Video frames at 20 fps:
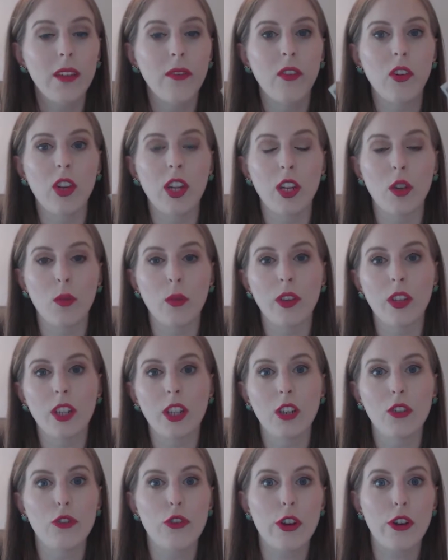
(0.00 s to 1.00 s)
if you need a really
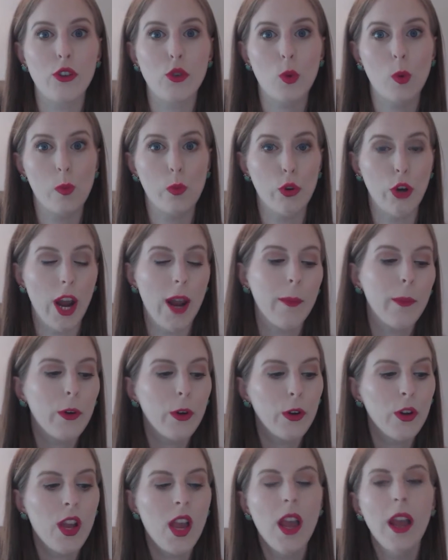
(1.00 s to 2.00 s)
good drugstore
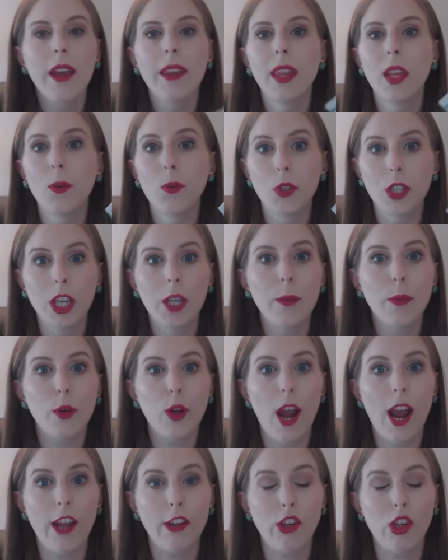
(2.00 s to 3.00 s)
primer that will keep
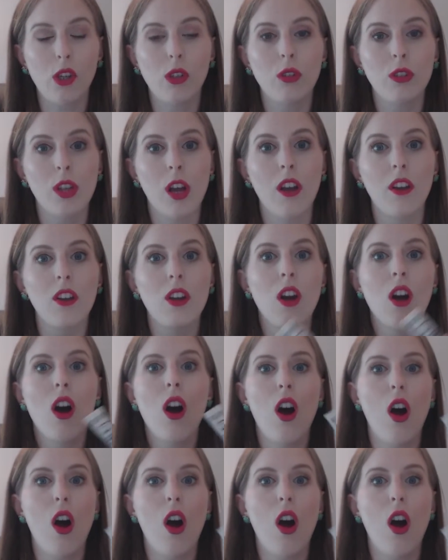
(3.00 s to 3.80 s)
your eyeshadows on